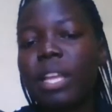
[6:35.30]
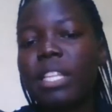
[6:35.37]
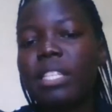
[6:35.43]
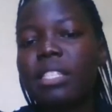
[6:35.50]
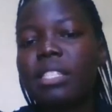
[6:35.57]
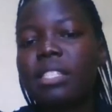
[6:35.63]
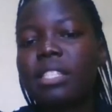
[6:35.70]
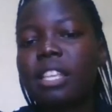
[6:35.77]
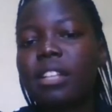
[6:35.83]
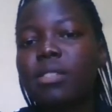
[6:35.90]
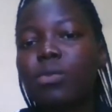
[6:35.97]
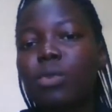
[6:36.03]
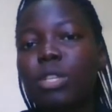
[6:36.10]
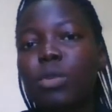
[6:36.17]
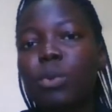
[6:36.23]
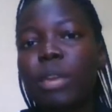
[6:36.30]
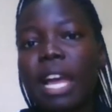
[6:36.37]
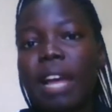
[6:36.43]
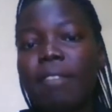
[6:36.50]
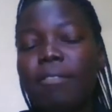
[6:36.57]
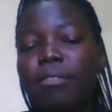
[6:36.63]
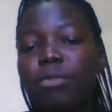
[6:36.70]
cells which
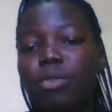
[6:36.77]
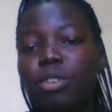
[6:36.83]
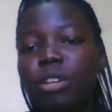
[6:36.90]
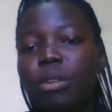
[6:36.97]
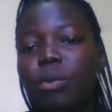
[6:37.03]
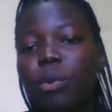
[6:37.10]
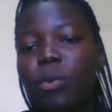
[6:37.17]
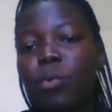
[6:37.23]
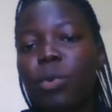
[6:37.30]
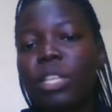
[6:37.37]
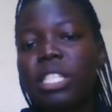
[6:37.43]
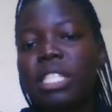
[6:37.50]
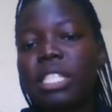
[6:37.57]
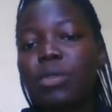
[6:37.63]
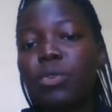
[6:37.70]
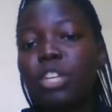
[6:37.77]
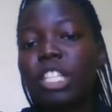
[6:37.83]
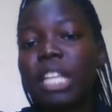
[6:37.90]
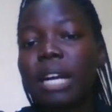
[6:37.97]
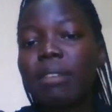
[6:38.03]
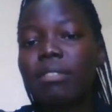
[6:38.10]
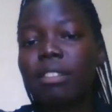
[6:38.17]
which do not
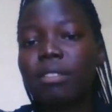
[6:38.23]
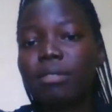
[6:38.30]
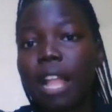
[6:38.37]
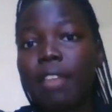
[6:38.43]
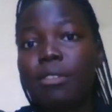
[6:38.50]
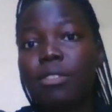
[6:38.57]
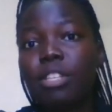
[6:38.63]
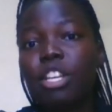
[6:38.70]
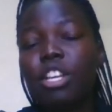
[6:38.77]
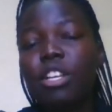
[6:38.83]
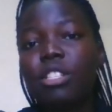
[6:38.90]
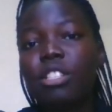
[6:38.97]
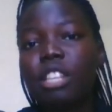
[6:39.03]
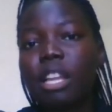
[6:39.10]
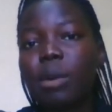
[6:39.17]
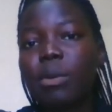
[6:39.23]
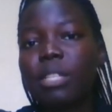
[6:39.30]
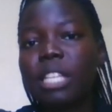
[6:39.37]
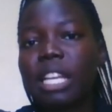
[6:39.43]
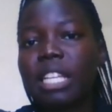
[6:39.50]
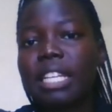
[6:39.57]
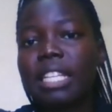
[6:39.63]
have the values, so that we
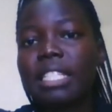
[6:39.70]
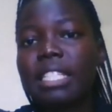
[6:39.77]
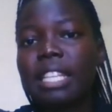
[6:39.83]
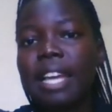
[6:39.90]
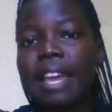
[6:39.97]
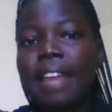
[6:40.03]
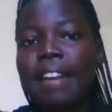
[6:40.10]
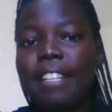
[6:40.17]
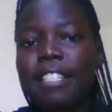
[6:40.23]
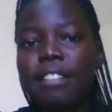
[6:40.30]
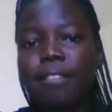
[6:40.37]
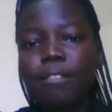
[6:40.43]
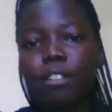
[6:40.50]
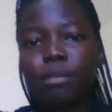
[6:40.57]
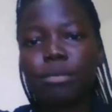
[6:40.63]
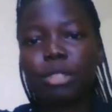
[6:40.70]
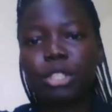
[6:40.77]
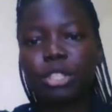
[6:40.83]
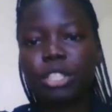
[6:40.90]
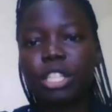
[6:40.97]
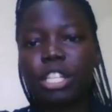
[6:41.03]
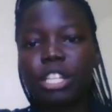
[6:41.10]
shall get a right
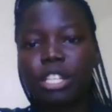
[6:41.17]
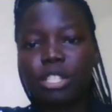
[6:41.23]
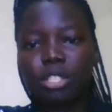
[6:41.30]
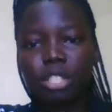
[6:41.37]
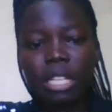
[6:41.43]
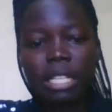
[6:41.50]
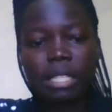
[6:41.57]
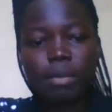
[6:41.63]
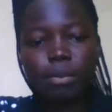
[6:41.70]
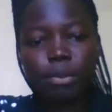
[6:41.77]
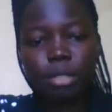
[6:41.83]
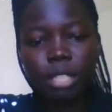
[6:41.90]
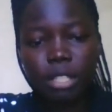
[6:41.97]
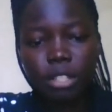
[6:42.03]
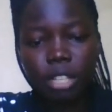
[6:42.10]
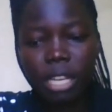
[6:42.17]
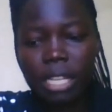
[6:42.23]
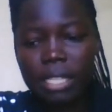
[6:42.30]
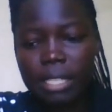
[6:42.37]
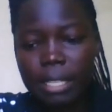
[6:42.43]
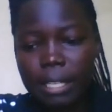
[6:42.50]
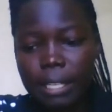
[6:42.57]
information. So let's put the dollar
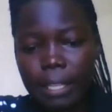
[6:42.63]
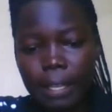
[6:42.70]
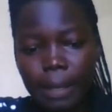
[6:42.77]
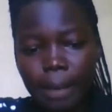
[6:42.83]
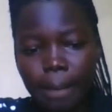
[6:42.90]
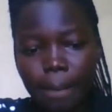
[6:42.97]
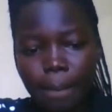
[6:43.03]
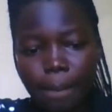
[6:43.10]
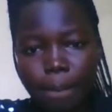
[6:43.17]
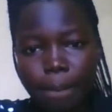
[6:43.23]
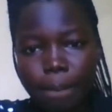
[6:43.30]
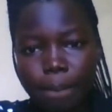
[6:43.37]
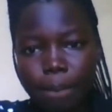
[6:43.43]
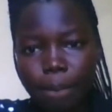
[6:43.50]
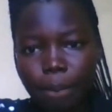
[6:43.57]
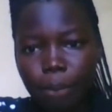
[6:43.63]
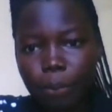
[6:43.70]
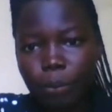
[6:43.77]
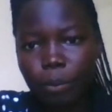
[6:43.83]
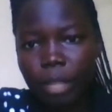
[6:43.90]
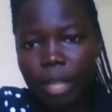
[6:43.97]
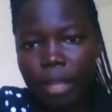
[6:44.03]
sign there.
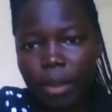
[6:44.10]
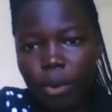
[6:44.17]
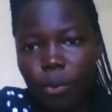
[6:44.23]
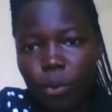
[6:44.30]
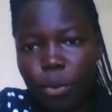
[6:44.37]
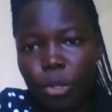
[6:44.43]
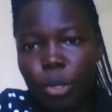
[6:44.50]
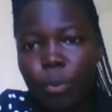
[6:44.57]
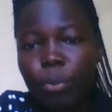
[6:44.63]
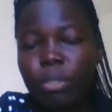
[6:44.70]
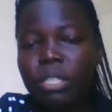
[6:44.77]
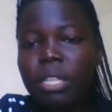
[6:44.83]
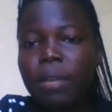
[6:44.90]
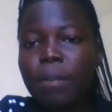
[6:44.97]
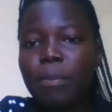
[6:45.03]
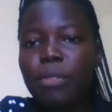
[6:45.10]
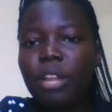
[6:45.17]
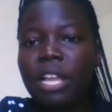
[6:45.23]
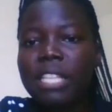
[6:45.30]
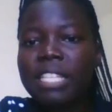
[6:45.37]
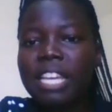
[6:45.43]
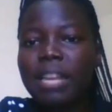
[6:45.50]
You put the
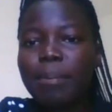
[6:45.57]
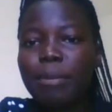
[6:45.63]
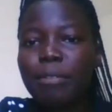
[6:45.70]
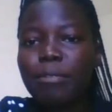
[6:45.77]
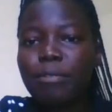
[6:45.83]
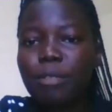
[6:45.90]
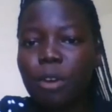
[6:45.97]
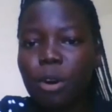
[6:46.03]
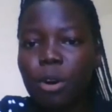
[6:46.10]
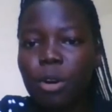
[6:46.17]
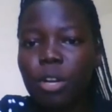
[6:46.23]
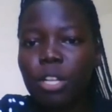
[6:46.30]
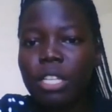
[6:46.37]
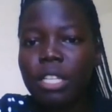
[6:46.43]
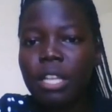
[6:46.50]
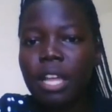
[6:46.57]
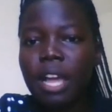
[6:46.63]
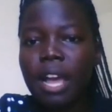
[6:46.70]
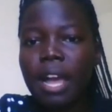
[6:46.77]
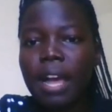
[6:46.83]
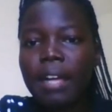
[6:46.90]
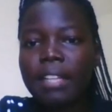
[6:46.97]
dollar sign before
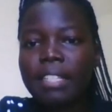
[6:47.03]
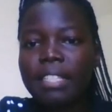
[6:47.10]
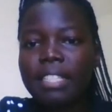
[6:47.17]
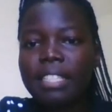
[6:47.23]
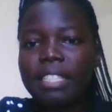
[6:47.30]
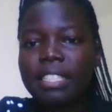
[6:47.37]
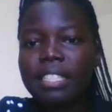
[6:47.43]
the